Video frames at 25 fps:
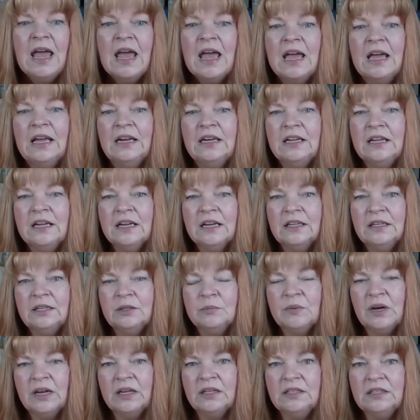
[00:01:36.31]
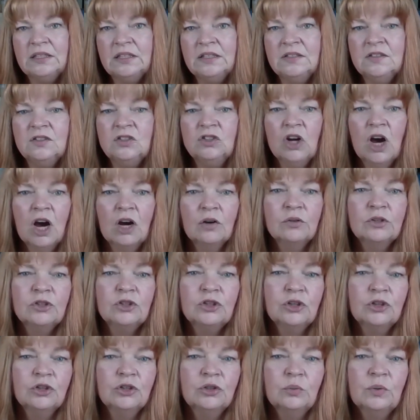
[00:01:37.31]
Any item IDs not
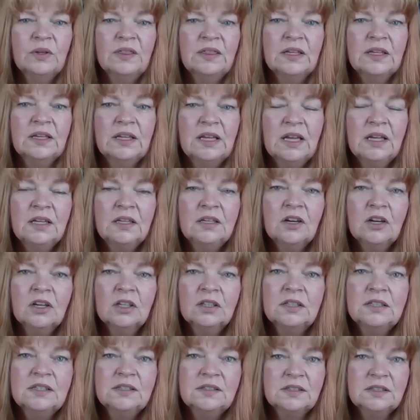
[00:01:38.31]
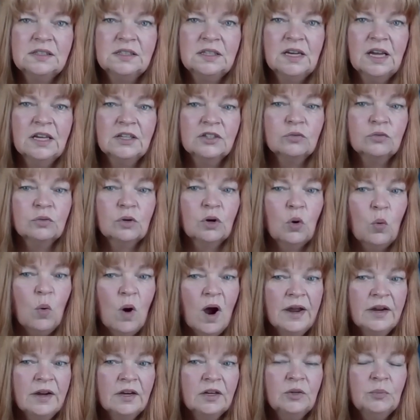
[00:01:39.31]
returned with the kit are listed as
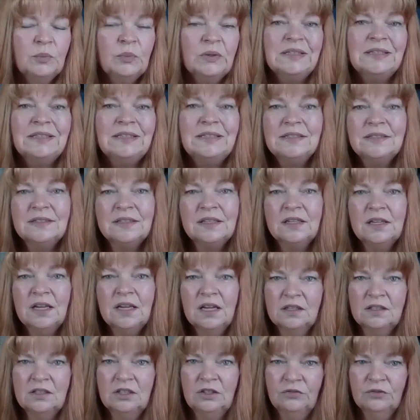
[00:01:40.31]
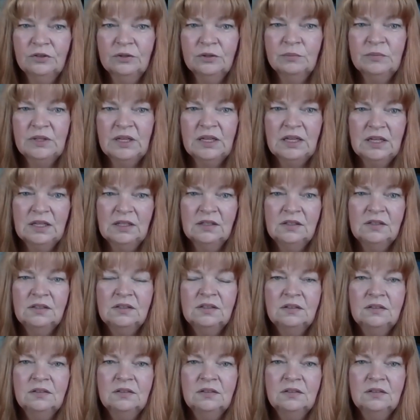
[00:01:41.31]
required but disconnected from the kit.